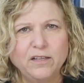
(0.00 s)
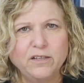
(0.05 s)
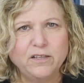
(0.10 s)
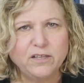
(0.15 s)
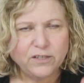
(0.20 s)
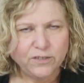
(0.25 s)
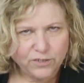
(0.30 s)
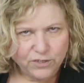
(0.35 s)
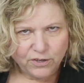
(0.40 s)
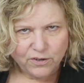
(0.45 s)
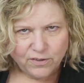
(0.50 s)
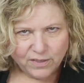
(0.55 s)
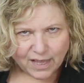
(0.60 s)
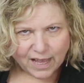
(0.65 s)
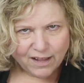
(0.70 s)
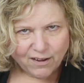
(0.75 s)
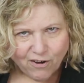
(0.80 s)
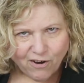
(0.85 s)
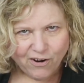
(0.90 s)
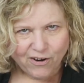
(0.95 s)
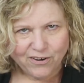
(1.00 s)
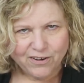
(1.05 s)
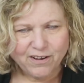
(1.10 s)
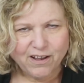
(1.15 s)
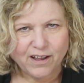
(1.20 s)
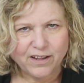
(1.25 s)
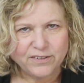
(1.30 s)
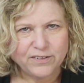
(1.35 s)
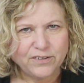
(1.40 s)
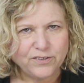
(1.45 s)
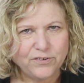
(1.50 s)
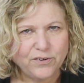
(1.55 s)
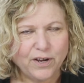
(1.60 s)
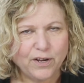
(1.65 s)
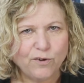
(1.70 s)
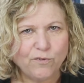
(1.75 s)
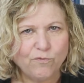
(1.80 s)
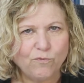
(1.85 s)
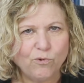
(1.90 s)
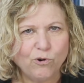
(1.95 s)
to do that hard
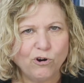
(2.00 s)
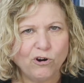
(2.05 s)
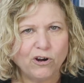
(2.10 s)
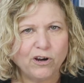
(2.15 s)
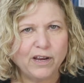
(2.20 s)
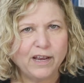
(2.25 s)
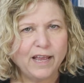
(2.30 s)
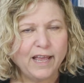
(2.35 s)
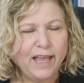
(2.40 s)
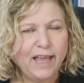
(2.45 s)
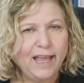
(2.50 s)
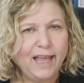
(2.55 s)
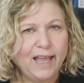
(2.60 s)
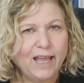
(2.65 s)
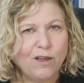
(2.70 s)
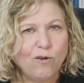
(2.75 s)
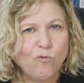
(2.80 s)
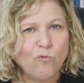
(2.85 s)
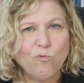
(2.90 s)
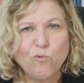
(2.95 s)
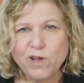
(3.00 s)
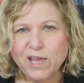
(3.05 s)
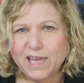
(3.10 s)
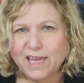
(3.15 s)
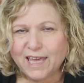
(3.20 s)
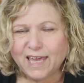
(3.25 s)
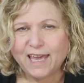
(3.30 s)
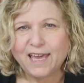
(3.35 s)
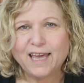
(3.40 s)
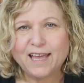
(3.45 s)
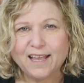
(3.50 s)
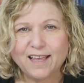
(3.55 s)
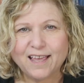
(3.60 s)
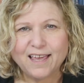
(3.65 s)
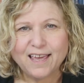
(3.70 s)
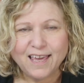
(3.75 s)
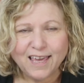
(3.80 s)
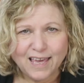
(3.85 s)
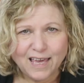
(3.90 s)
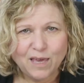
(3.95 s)
concentrative work. We
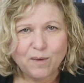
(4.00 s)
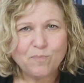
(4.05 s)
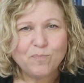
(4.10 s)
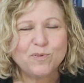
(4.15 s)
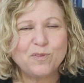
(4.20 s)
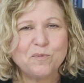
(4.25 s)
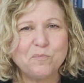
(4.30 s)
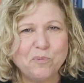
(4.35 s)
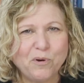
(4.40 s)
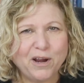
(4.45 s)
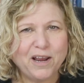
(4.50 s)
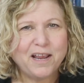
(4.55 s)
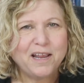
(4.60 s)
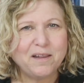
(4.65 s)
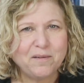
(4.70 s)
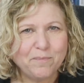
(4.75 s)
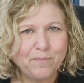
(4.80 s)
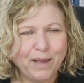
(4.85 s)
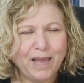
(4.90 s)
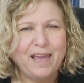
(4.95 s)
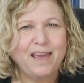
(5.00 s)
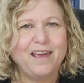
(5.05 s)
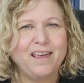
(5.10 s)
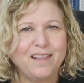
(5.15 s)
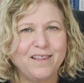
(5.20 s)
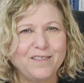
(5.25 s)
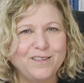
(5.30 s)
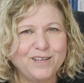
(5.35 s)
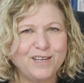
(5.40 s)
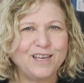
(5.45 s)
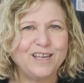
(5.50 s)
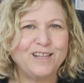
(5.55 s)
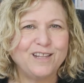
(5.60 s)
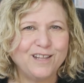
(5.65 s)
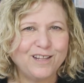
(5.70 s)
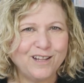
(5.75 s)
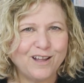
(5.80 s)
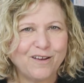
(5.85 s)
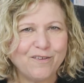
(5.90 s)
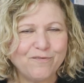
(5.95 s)
can't keep the brain bathed in
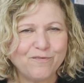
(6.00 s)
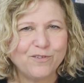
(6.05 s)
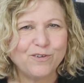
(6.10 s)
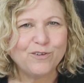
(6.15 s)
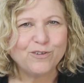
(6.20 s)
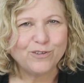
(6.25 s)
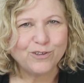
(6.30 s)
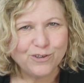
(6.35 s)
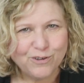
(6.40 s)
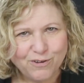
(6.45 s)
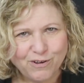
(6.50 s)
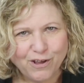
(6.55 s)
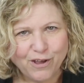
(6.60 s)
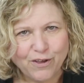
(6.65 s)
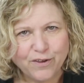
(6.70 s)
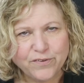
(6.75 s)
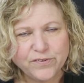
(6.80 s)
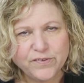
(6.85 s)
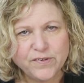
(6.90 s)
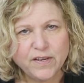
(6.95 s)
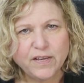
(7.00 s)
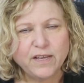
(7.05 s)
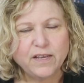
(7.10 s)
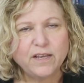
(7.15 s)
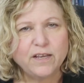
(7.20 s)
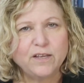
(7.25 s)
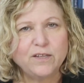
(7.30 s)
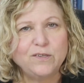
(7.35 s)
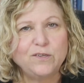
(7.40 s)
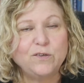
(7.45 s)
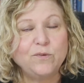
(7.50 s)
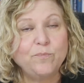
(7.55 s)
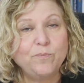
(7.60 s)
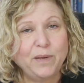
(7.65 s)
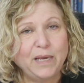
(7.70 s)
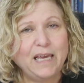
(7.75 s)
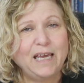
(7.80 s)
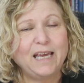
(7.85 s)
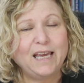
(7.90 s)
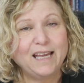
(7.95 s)
enough glucose to
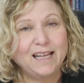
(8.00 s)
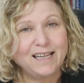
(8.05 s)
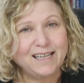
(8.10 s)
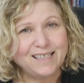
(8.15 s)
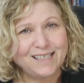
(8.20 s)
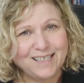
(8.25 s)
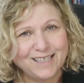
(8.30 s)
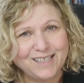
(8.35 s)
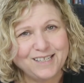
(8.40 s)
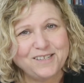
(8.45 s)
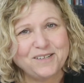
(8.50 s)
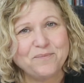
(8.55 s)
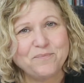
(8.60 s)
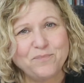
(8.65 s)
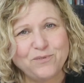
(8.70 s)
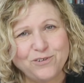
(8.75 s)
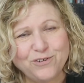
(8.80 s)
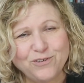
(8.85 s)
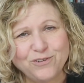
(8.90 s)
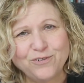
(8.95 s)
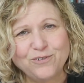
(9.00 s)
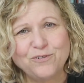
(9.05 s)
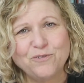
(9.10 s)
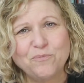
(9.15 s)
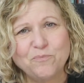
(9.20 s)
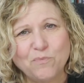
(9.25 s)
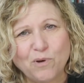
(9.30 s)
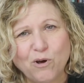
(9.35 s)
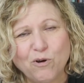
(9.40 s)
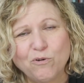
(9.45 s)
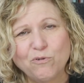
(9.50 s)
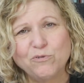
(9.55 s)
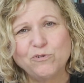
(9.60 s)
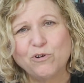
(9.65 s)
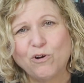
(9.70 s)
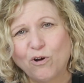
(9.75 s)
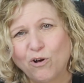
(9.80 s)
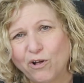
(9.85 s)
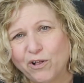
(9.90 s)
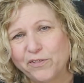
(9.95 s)
be in a system two
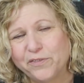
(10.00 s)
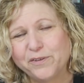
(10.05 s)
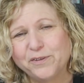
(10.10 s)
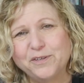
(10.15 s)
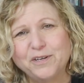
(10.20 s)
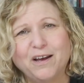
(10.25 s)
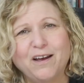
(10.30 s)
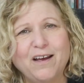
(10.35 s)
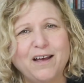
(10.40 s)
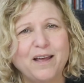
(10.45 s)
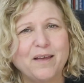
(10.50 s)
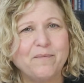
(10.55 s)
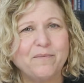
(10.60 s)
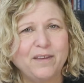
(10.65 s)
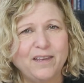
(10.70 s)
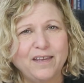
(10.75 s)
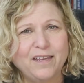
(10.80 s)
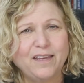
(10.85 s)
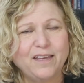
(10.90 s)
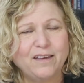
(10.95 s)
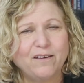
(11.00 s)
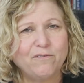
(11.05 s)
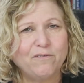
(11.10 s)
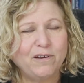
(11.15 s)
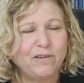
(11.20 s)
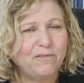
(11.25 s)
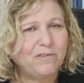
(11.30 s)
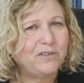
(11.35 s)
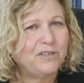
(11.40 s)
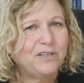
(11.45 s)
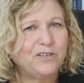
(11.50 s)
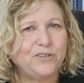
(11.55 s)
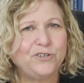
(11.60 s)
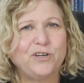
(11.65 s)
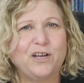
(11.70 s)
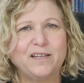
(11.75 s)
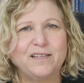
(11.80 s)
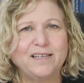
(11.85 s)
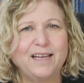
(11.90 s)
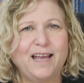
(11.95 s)
mode all the time. We would just shut